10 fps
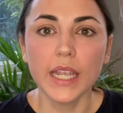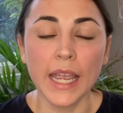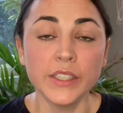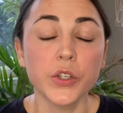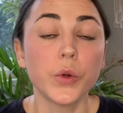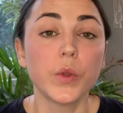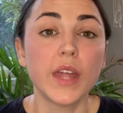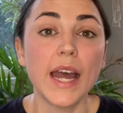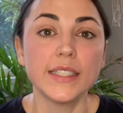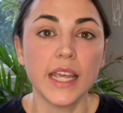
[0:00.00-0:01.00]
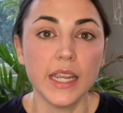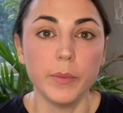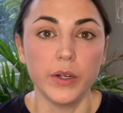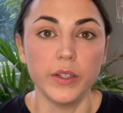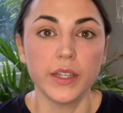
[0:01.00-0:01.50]
And so that
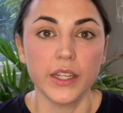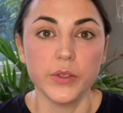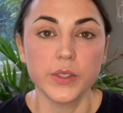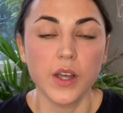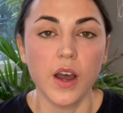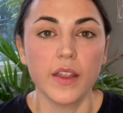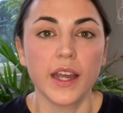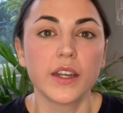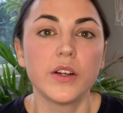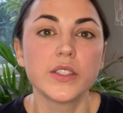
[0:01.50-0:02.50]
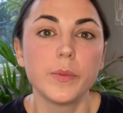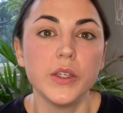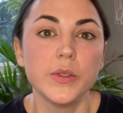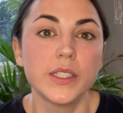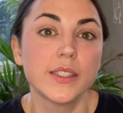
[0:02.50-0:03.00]
table that you saw, that can also be
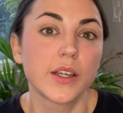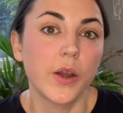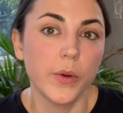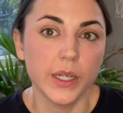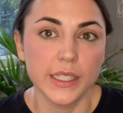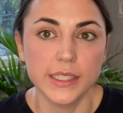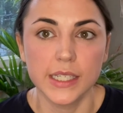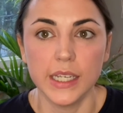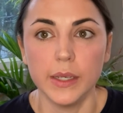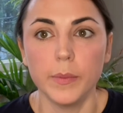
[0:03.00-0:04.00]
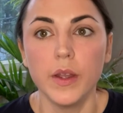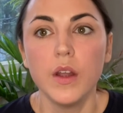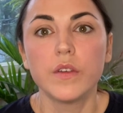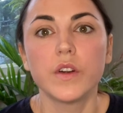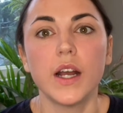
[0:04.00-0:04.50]
used as a coding scheme
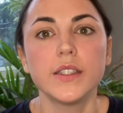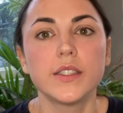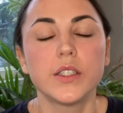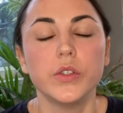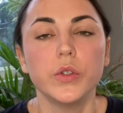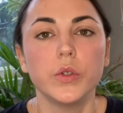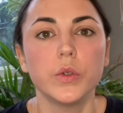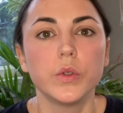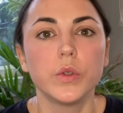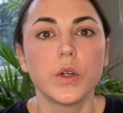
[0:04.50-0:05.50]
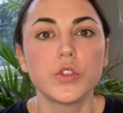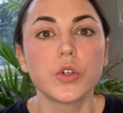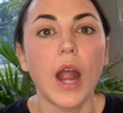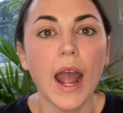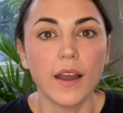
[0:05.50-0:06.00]
for us to
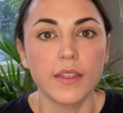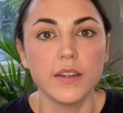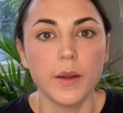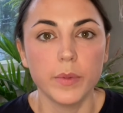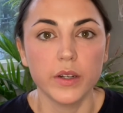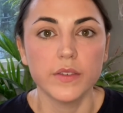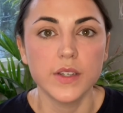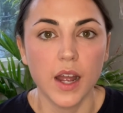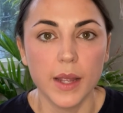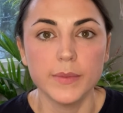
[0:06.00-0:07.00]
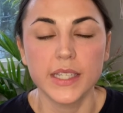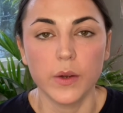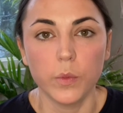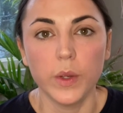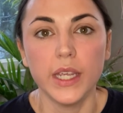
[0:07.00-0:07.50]
track the number of times
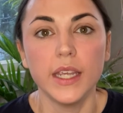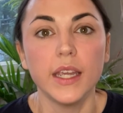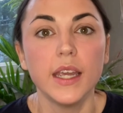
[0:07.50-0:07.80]
that we